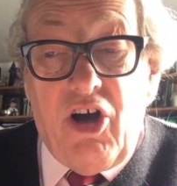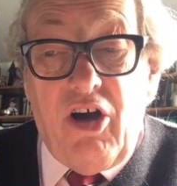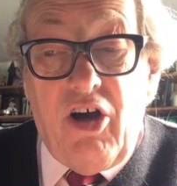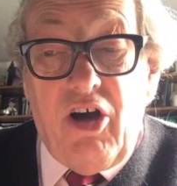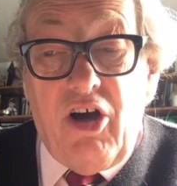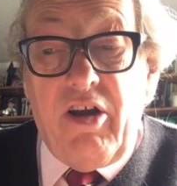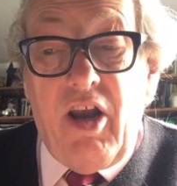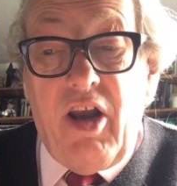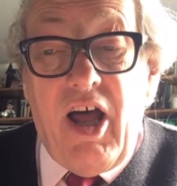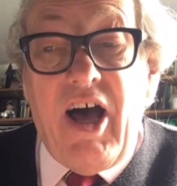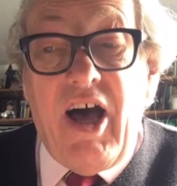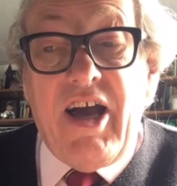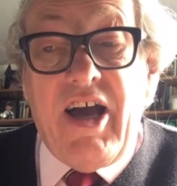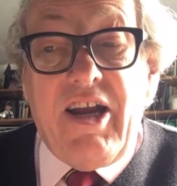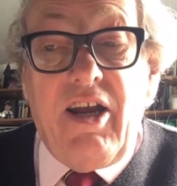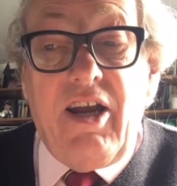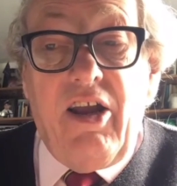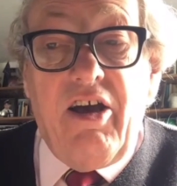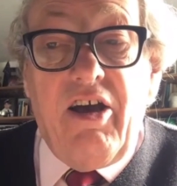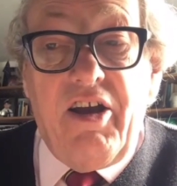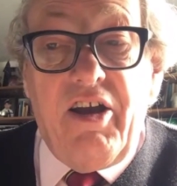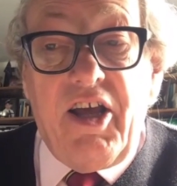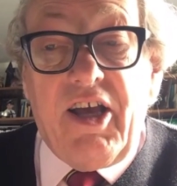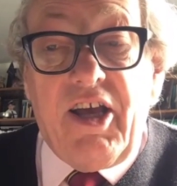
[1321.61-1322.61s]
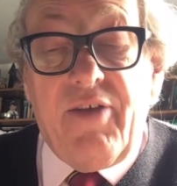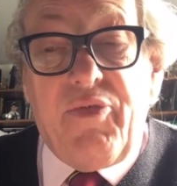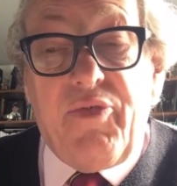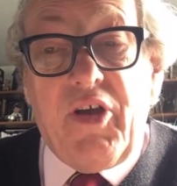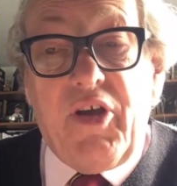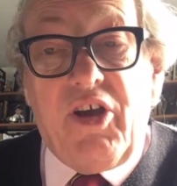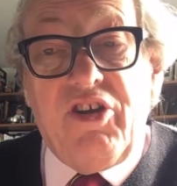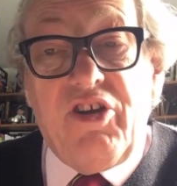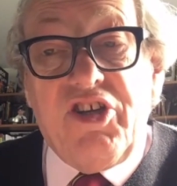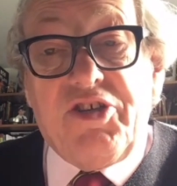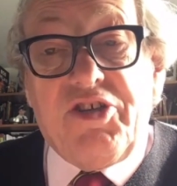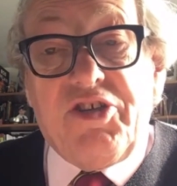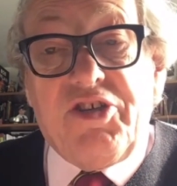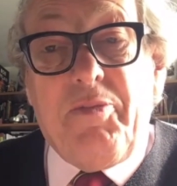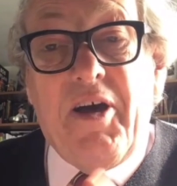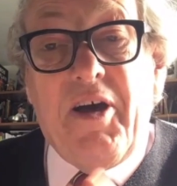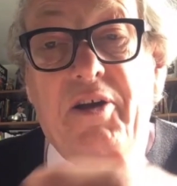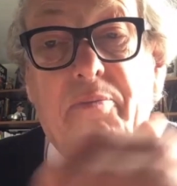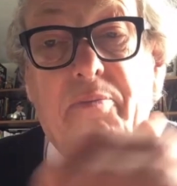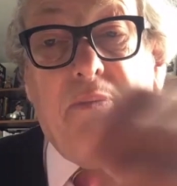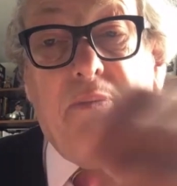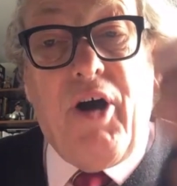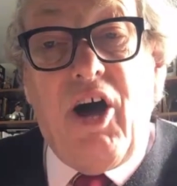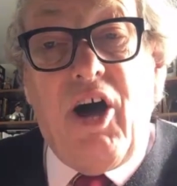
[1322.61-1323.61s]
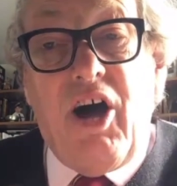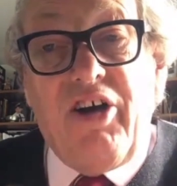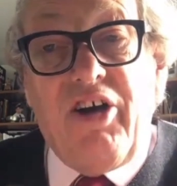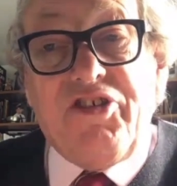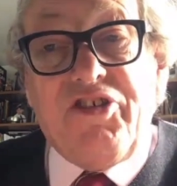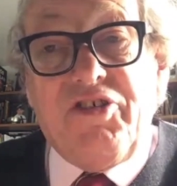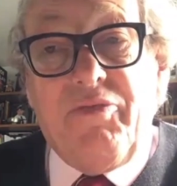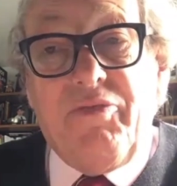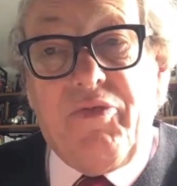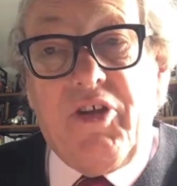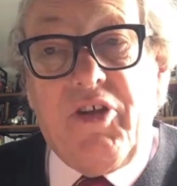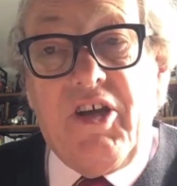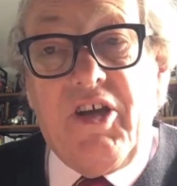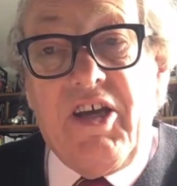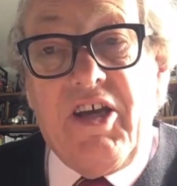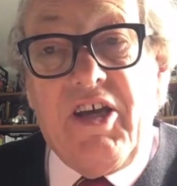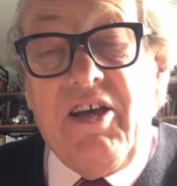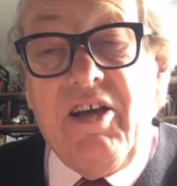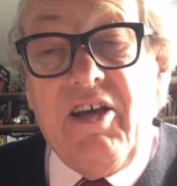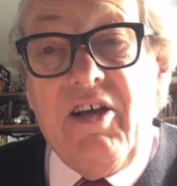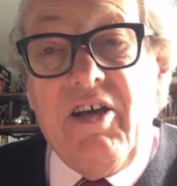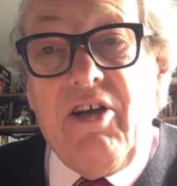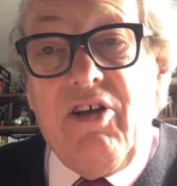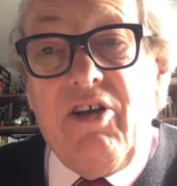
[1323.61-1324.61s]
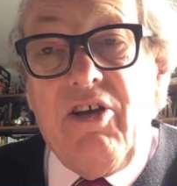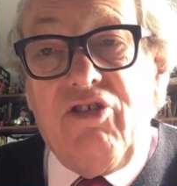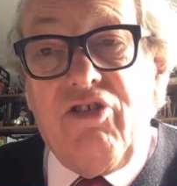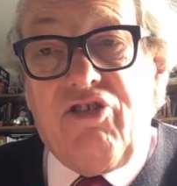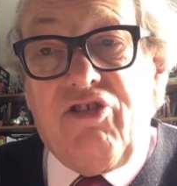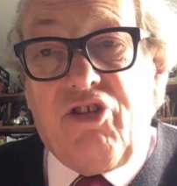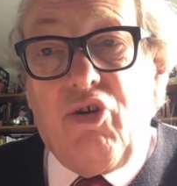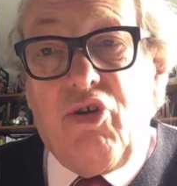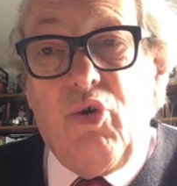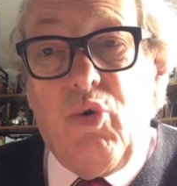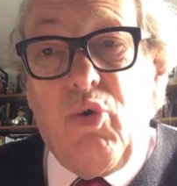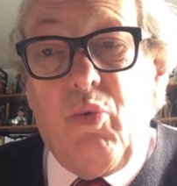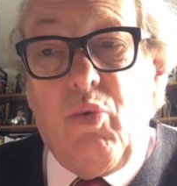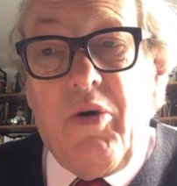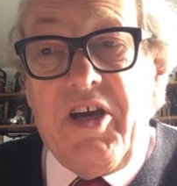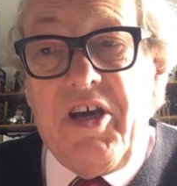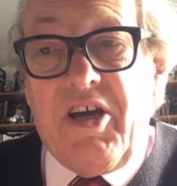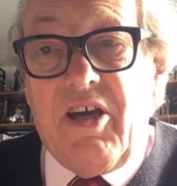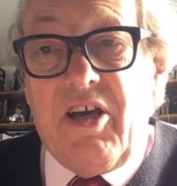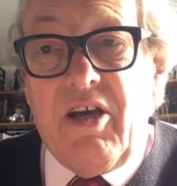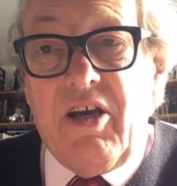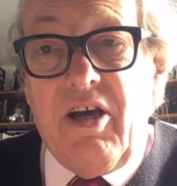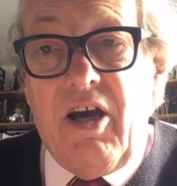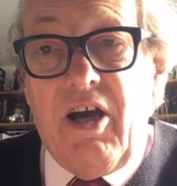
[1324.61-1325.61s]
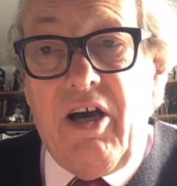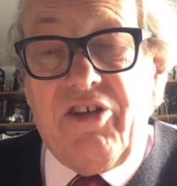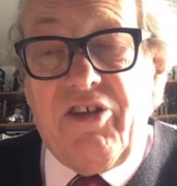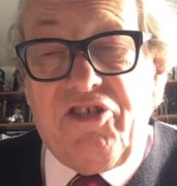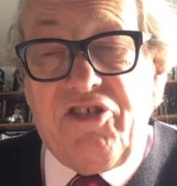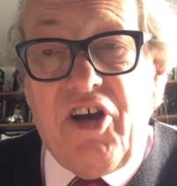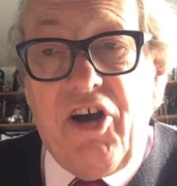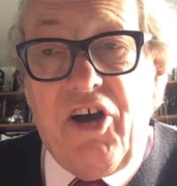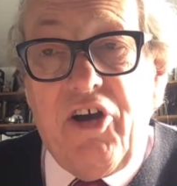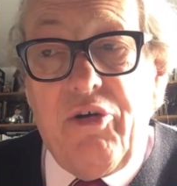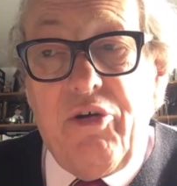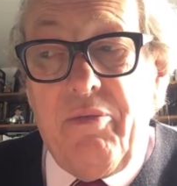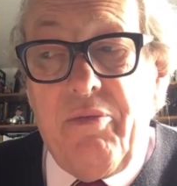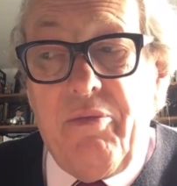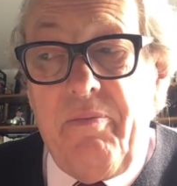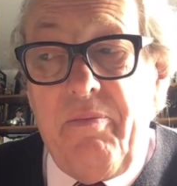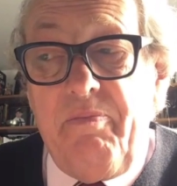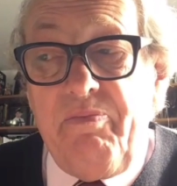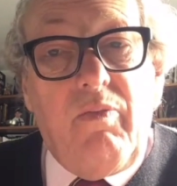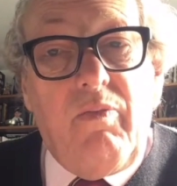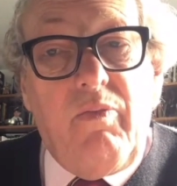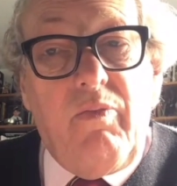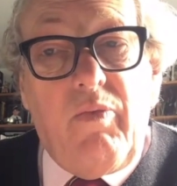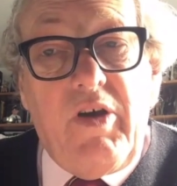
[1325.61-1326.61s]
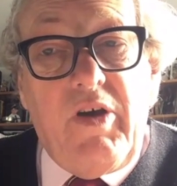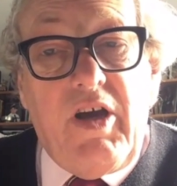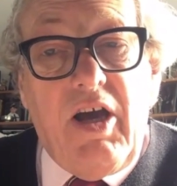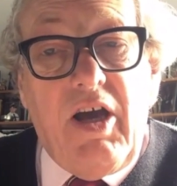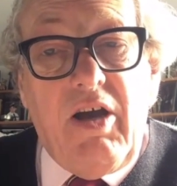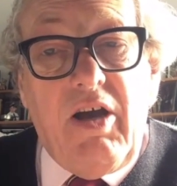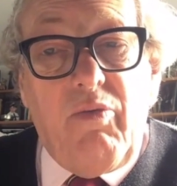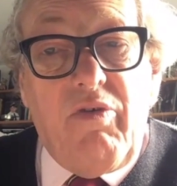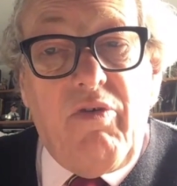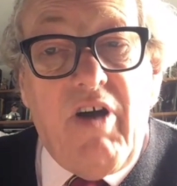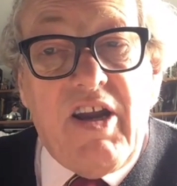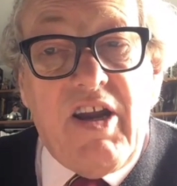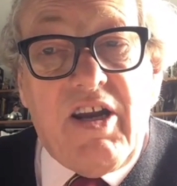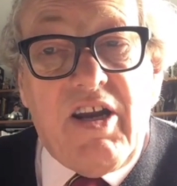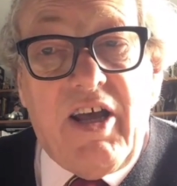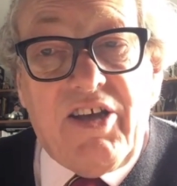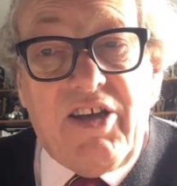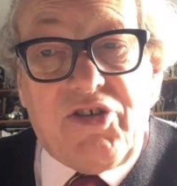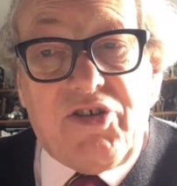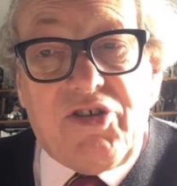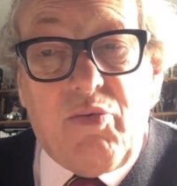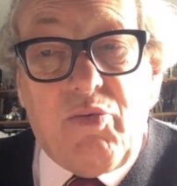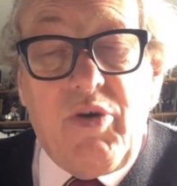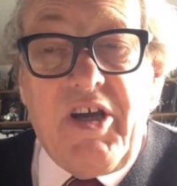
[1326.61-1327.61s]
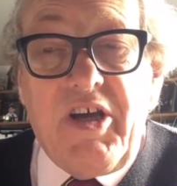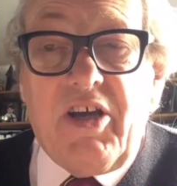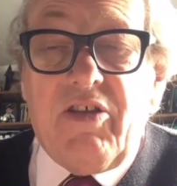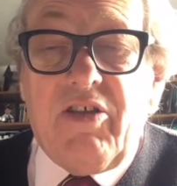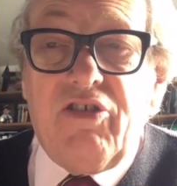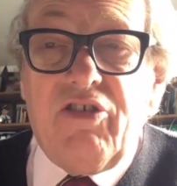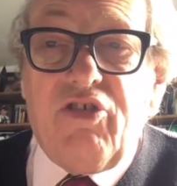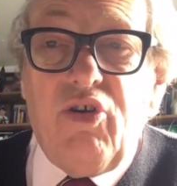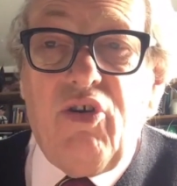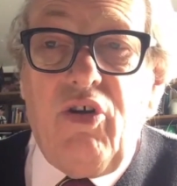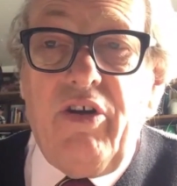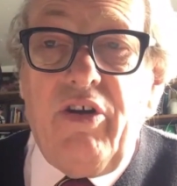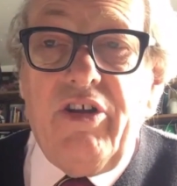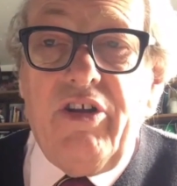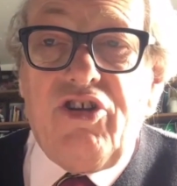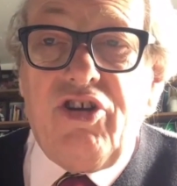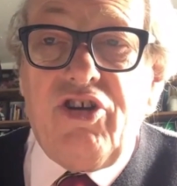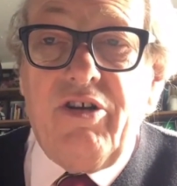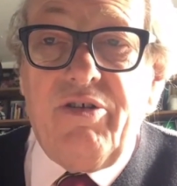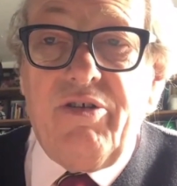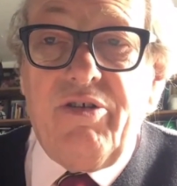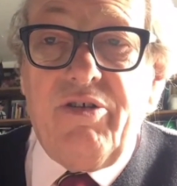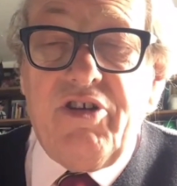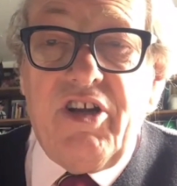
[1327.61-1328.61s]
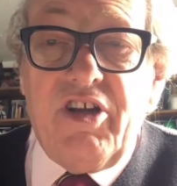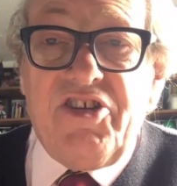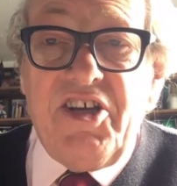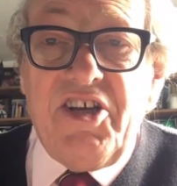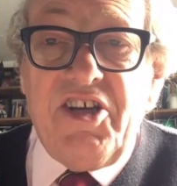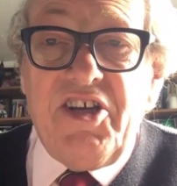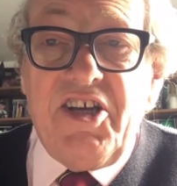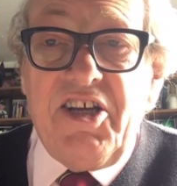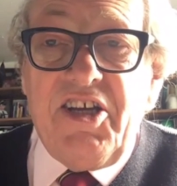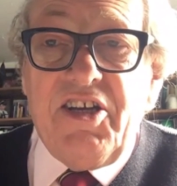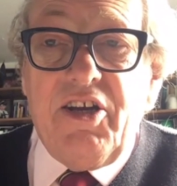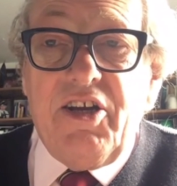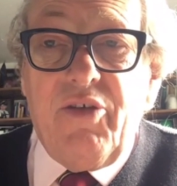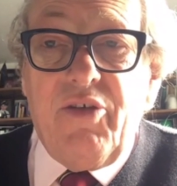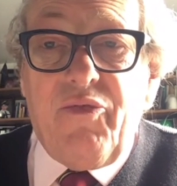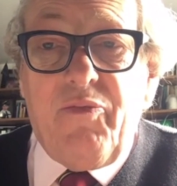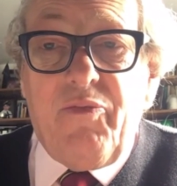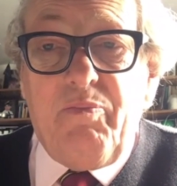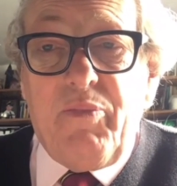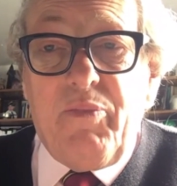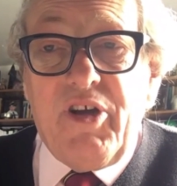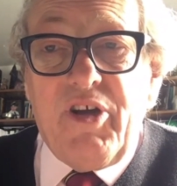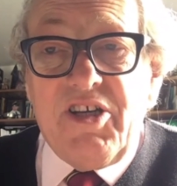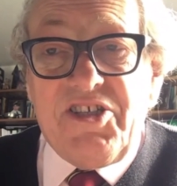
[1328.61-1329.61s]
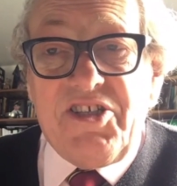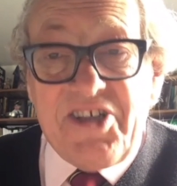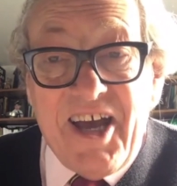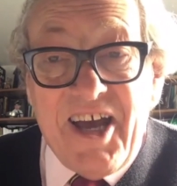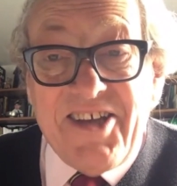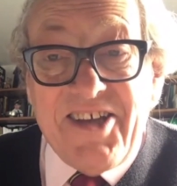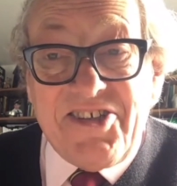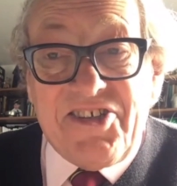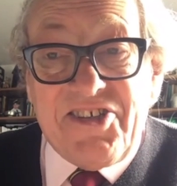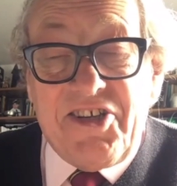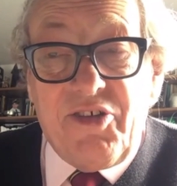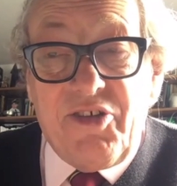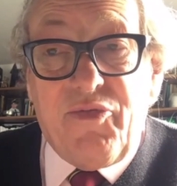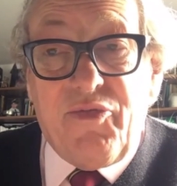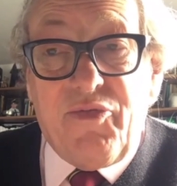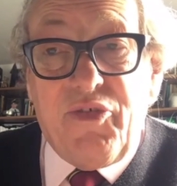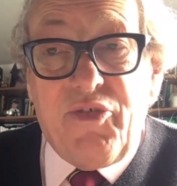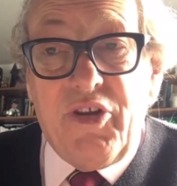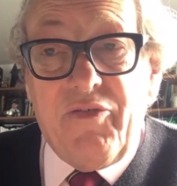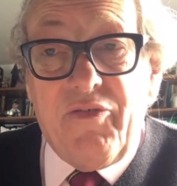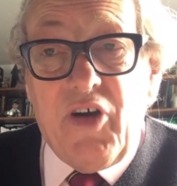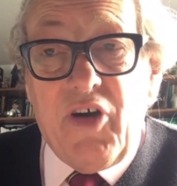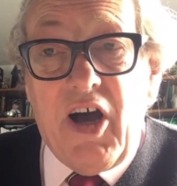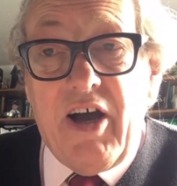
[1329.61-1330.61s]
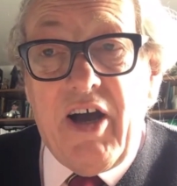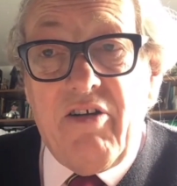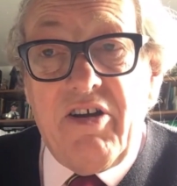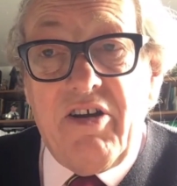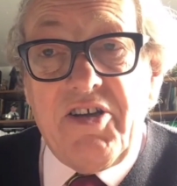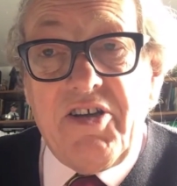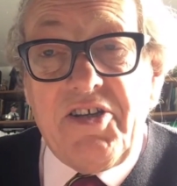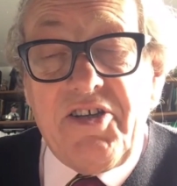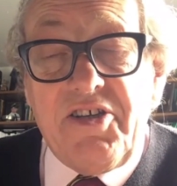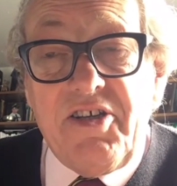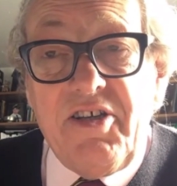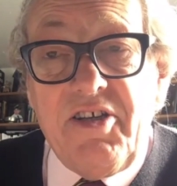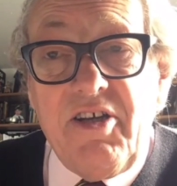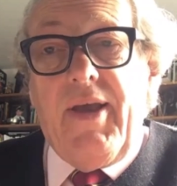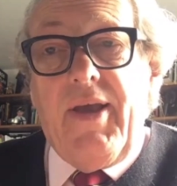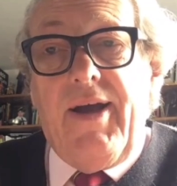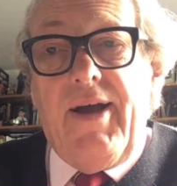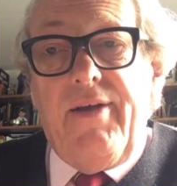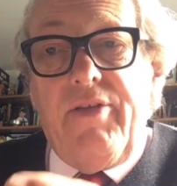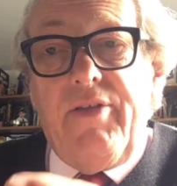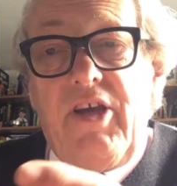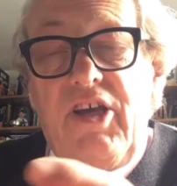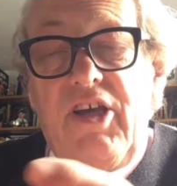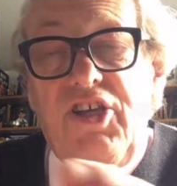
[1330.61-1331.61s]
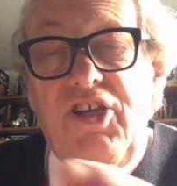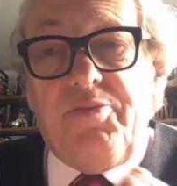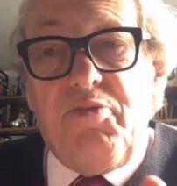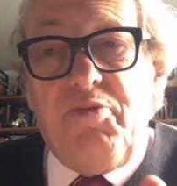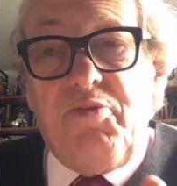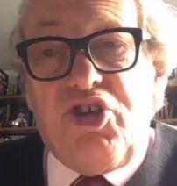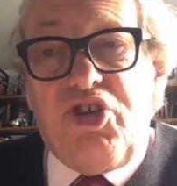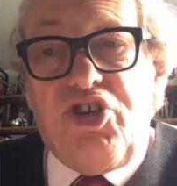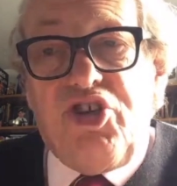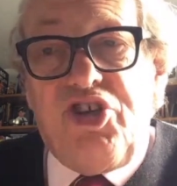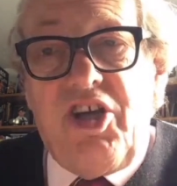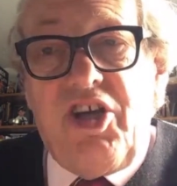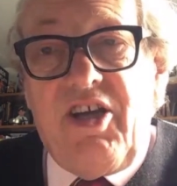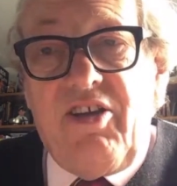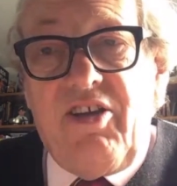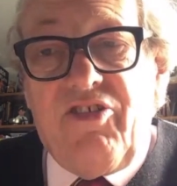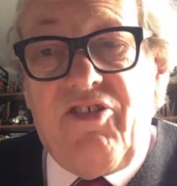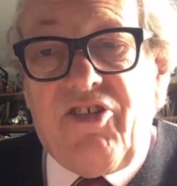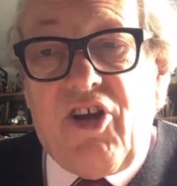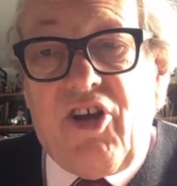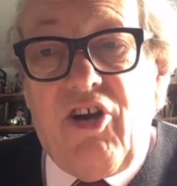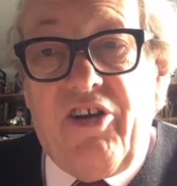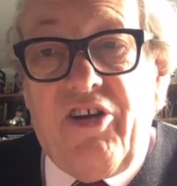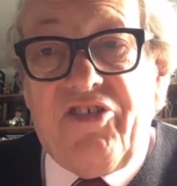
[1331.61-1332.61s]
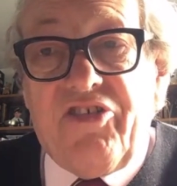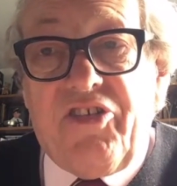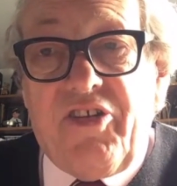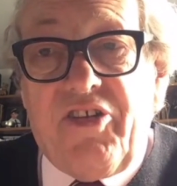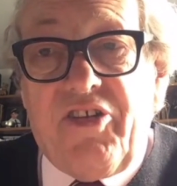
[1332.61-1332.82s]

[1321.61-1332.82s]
online learning if they're going to spend part of the school week at home. We read last week that all the children at Eton have been tested for the virus. These machines cost